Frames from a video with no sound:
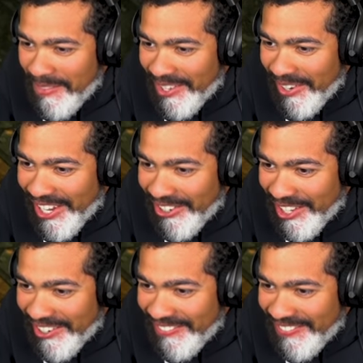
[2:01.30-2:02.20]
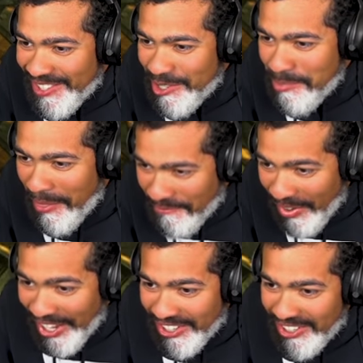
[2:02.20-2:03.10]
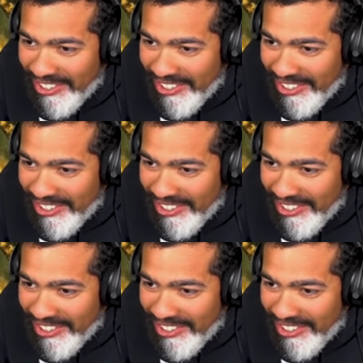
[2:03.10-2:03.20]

Wait, Wait hold John, on. Is that even a thing?